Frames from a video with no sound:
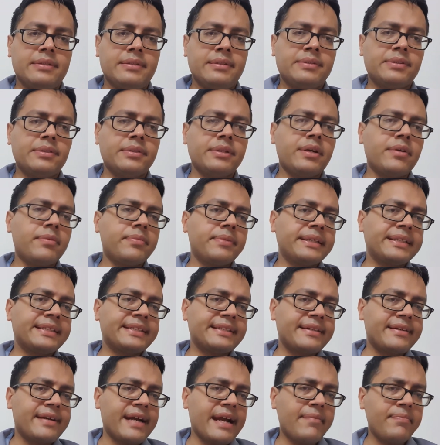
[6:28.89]
So there will be
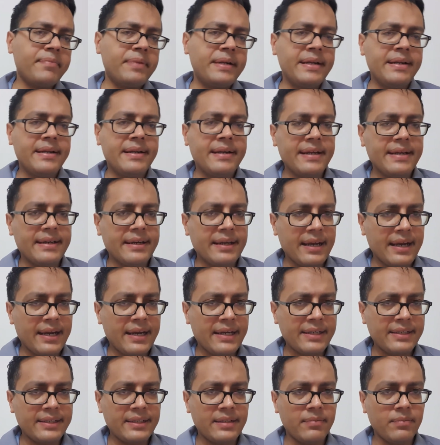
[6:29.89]
rapid
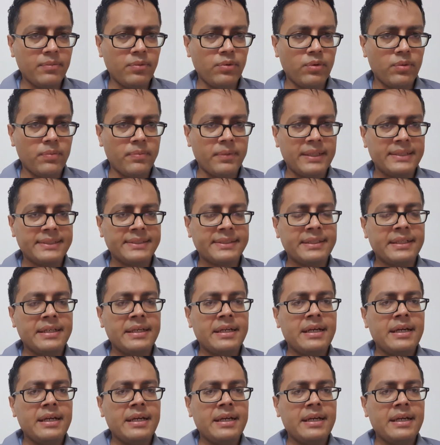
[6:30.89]
decline in the bone mass,